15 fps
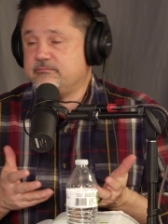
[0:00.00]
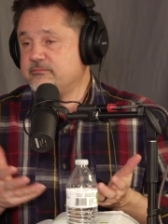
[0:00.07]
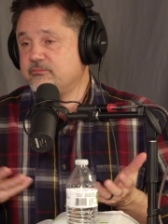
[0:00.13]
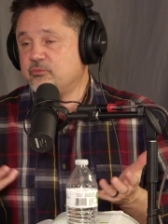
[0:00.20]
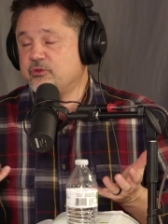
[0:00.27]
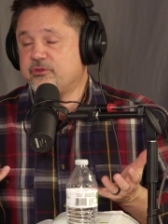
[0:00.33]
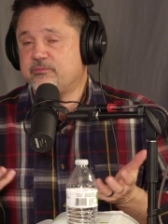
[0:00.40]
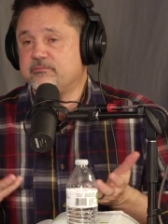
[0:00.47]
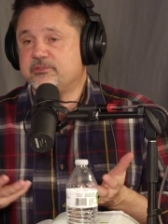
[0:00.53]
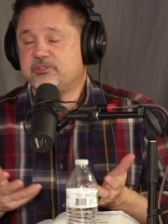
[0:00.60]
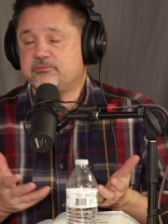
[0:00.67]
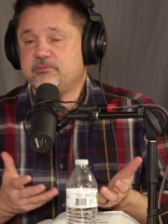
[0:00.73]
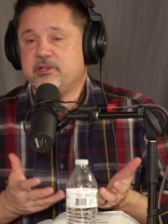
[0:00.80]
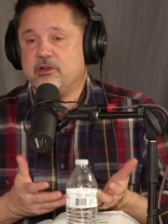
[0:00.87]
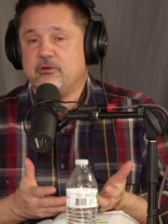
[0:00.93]
with,
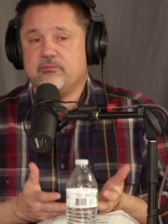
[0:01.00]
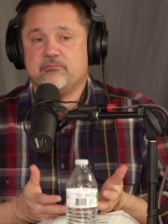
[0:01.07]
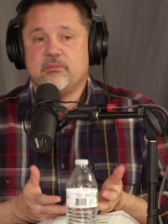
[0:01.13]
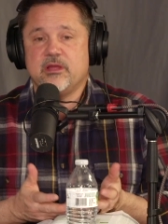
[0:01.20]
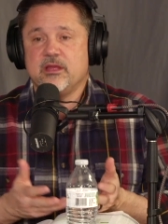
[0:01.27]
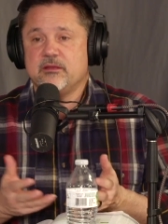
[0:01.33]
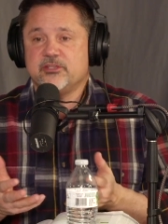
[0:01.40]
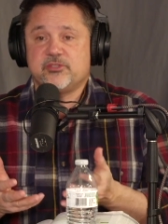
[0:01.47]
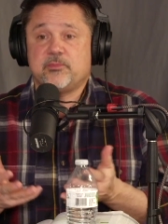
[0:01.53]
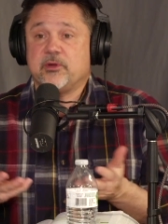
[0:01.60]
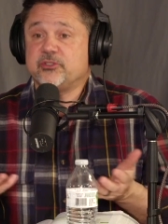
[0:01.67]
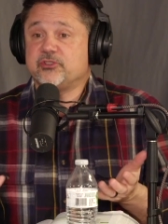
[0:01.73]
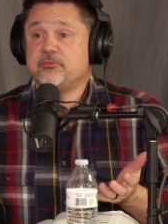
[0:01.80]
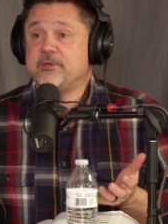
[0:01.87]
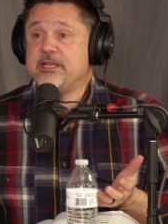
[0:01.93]
you know,
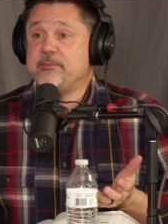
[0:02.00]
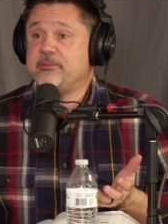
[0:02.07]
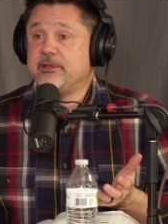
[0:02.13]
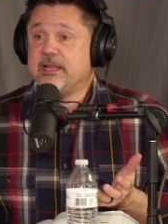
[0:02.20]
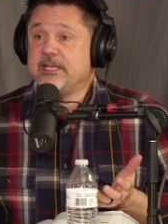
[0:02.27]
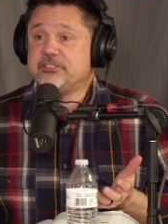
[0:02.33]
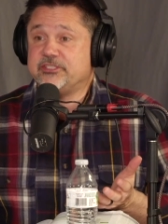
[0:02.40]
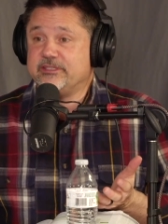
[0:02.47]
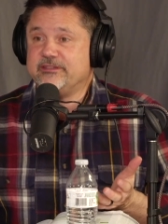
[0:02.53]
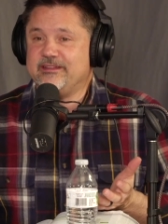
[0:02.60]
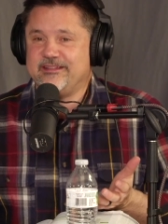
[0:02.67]
spiritual manipulation,